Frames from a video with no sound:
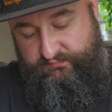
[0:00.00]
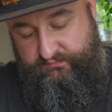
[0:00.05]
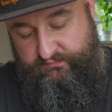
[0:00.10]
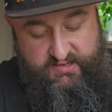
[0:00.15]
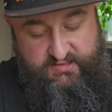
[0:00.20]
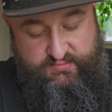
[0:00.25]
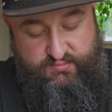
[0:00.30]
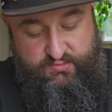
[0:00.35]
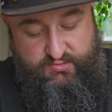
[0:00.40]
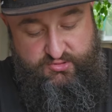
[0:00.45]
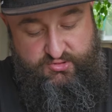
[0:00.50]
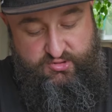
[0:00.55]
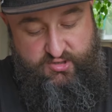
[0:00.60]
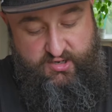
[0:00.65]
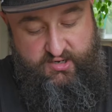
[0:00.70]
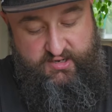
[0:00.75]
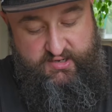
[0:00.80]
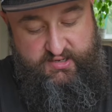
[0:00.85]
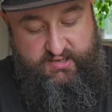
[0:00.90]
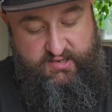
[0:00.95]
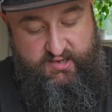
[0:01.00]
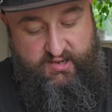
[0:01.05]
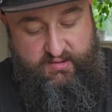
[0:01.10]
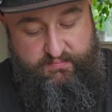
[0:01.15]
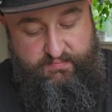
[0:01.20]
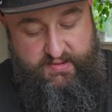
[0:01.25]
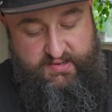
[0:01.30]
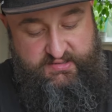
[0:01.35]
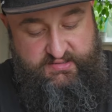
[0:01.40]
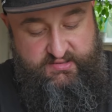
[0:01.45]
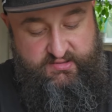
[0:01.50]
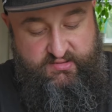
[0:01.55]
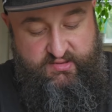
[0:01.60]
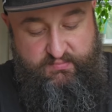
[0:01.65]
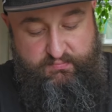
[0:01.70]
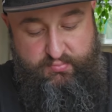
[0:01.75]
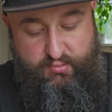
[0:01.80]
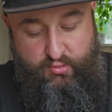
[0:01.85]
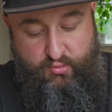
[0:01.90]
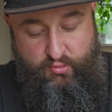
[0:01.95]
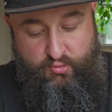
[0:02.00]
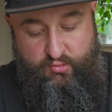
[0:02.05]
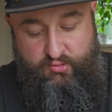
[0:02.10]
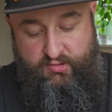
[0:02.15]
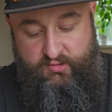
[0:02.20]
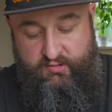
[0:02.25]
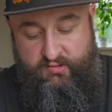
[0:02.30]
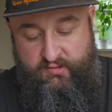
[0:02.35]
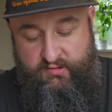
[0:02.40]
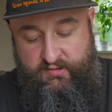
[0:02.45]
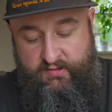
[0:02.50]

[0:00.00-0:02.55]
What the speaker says: Next, we'll try a piece of the pork.